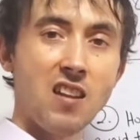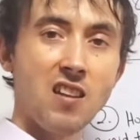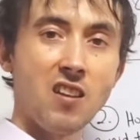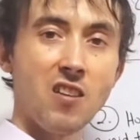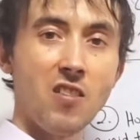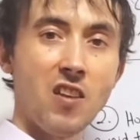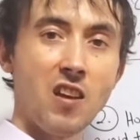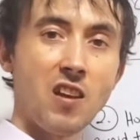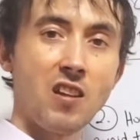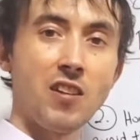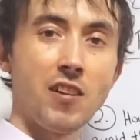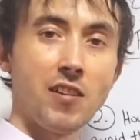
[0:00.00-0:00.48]

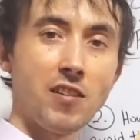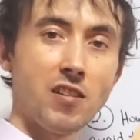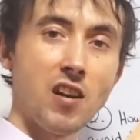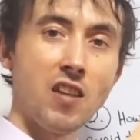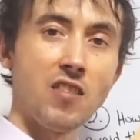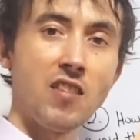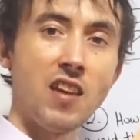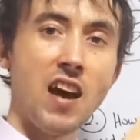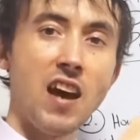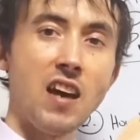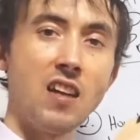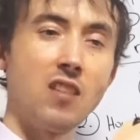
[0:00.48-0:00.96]
until they click
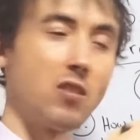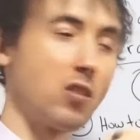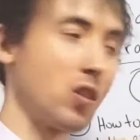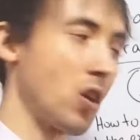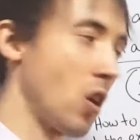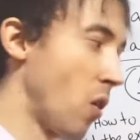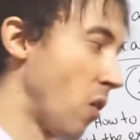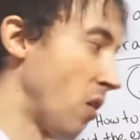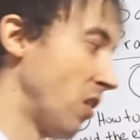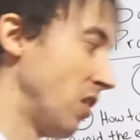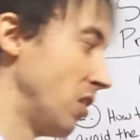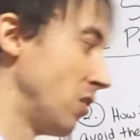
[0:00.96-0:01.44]
on that, and
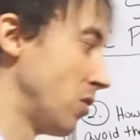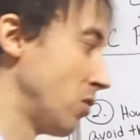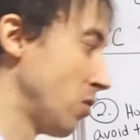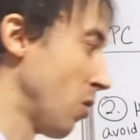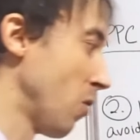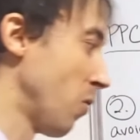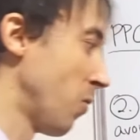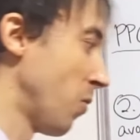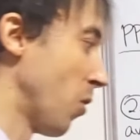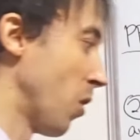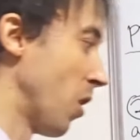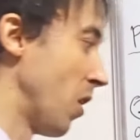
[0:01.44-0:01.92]
so on and
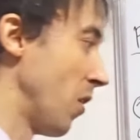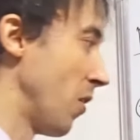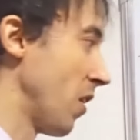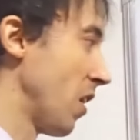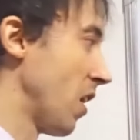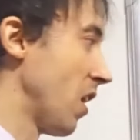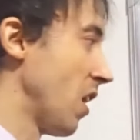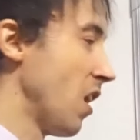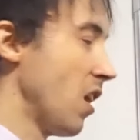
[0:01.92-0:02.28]
so forth.